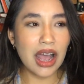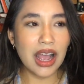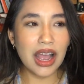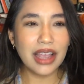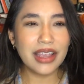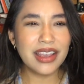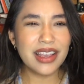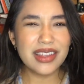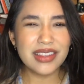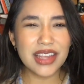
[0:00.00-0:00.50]
I
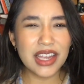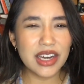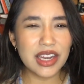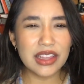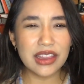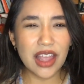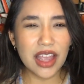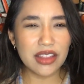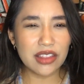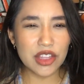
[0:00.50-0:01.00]
guess I didn't
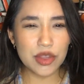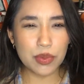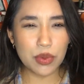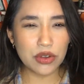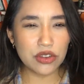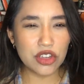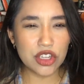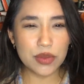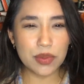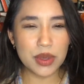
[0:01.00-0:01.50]
like this book
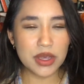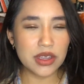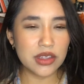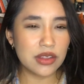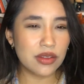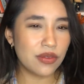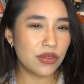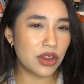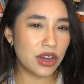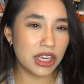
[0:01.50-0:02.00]
just because
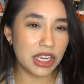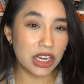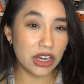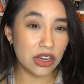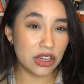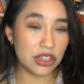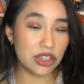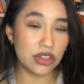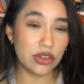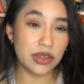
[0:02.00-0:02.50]
of their
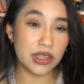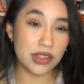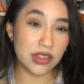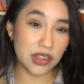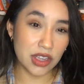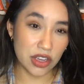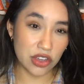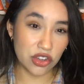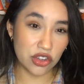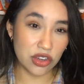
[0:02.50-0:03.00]

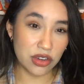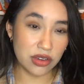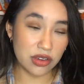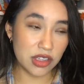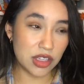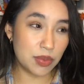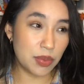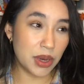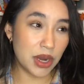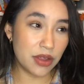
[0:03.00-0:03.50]

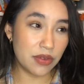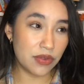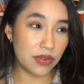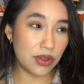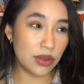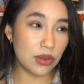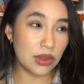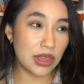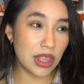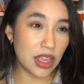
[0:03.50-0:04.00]
characterizations, but I
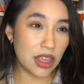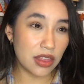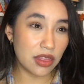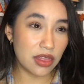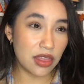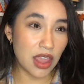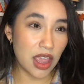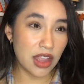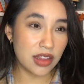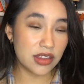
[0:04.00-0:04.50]
feel like
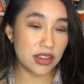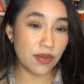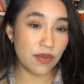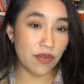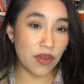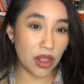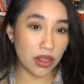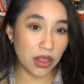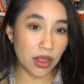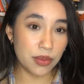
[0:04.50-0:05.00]
they
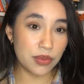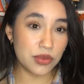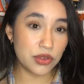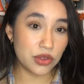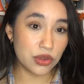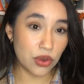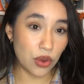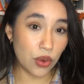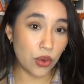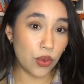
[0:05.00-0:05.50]
developed
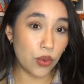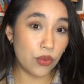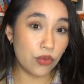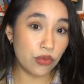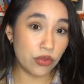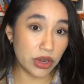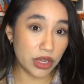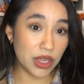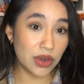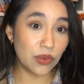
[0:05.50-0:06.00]
so
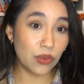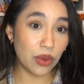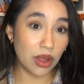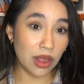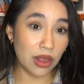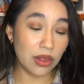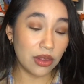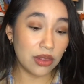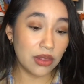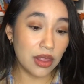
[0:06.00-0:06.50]
freaking
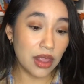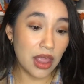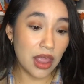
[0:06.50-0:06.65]
well.